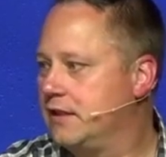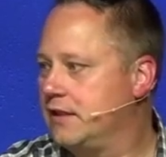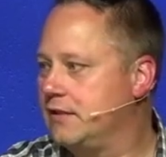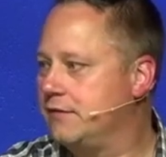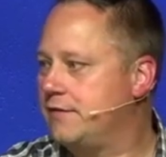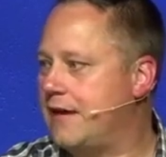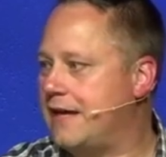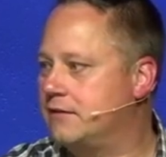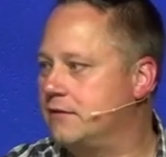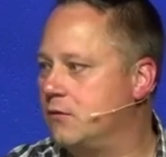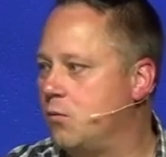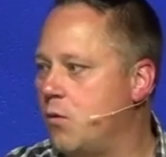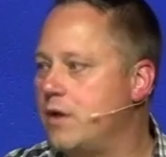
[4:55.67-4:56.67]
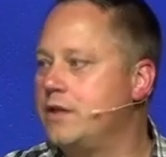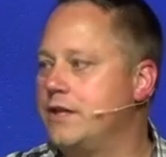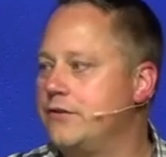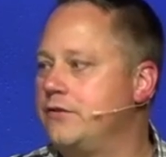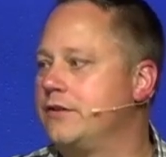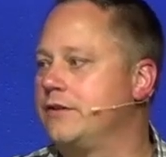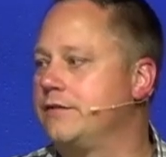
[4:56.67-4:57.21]
In fact,
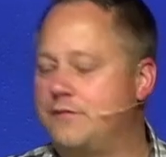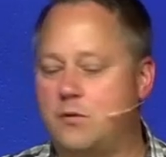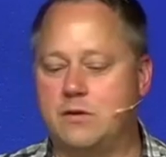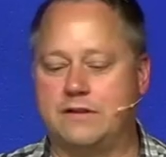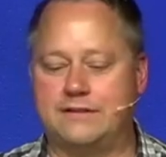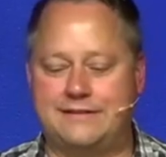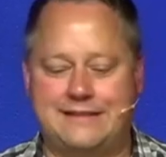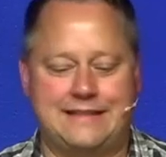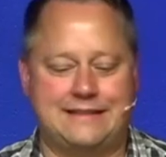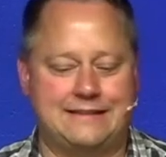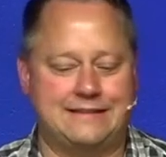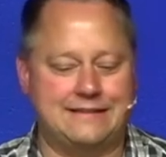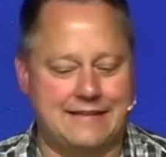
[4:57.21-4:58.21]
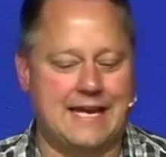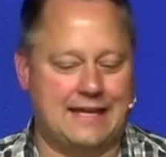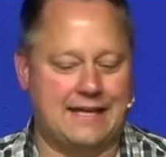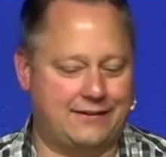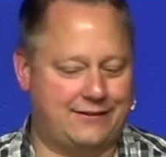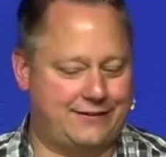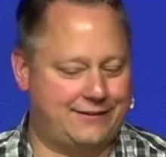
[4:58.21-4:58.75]
114
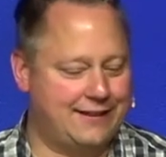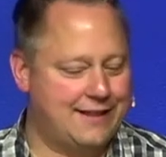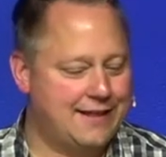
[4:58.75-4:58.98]
days.